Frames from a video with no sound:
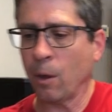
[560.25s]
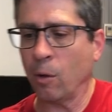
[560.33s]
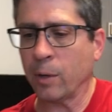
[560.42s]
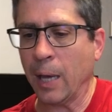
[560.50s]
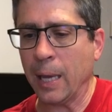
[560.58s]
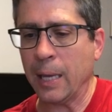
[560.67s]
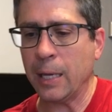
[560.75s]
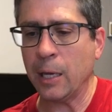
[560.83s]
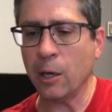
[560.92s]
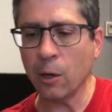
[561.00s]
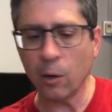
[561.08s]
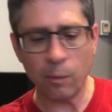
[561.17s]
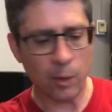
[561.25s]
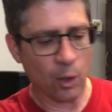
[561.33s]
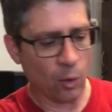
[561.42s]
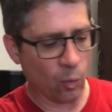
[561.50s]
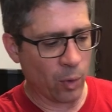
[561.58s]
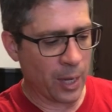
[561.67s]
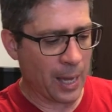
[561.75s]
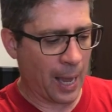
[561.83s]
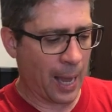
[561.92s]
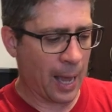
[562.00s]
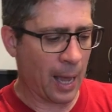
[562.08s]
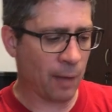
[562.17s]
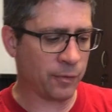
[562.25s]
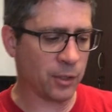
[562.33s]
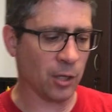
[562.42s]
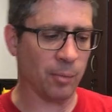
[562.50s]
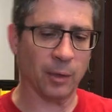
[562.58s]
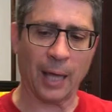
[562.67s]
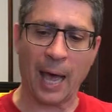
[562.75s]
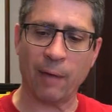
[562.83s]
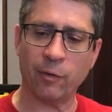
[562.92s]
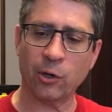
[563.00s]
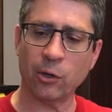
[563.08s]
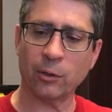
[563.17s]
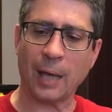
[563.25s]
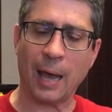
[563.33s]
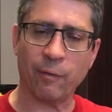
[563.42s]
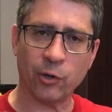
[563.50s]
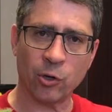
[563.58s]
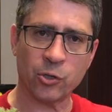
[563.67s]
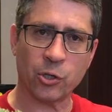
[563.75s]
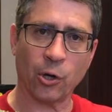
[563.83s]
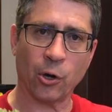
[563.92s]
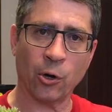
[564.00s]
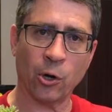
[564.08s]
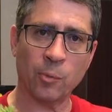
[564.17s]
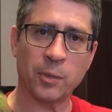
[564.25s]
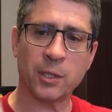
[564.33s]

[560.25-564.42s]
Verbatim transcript: Okay, here we have some lavender. Lavender is an herb.